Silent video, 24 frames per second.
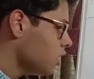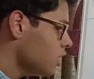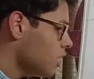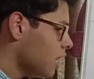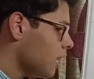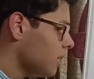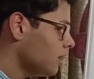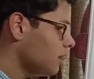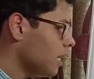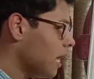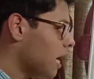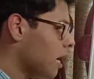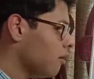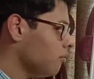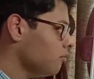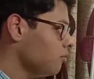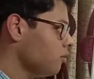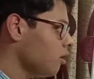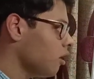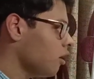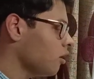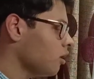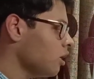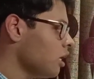And now
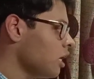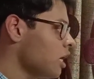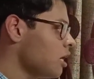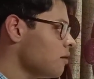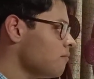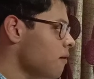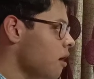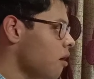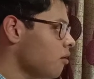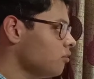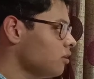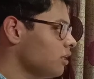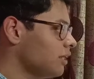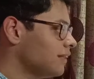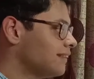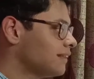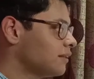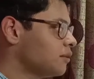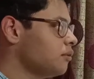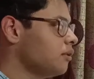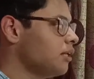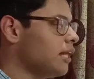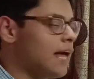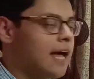talking about
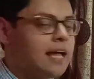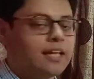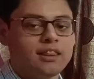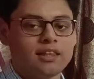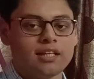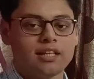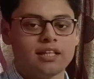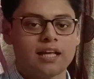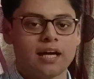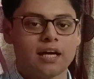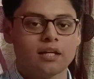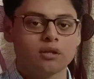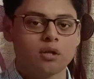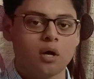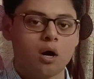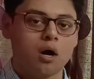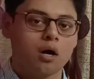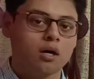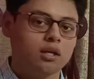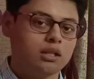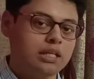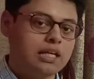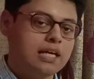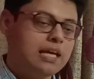discours indirect
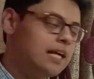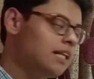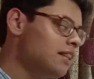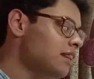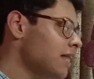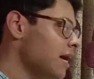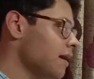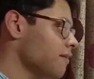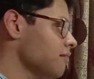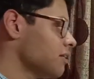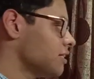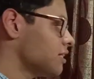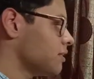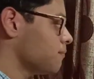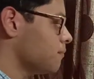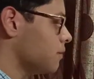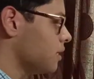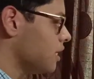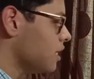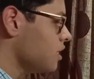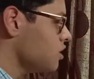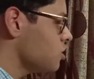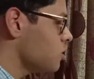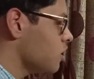or the indirect
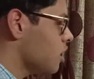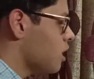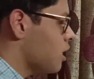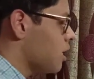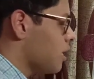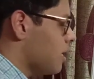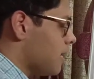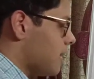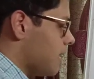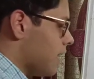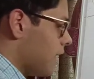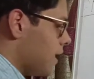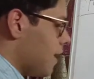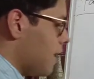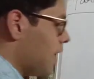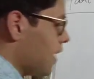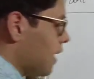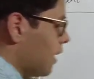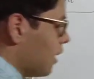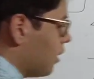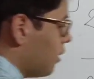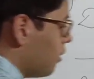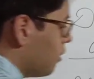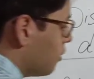speech,
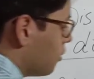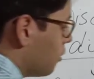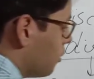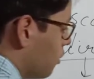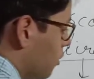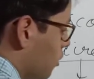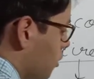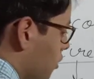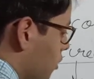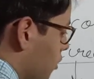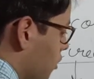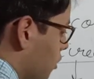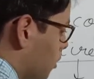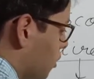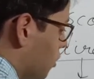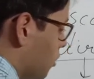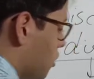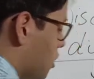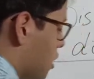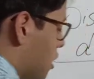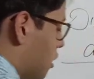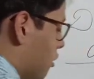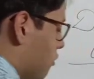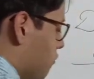here
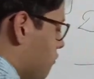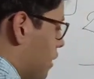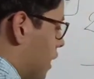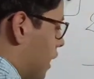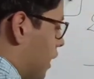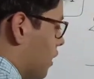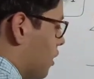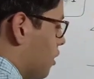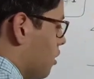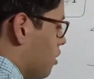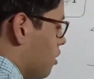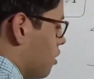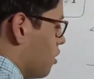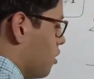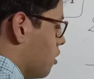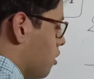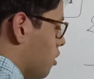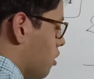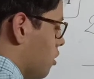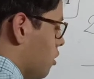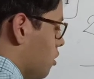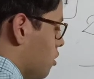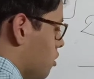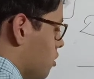when
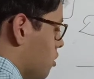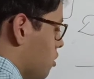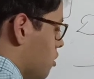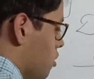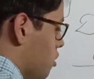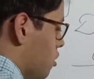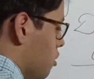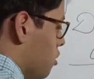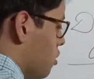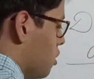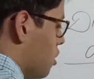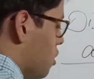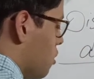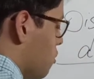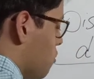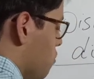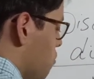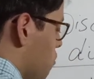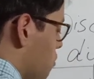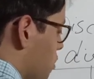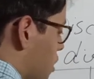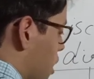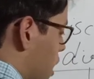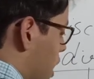you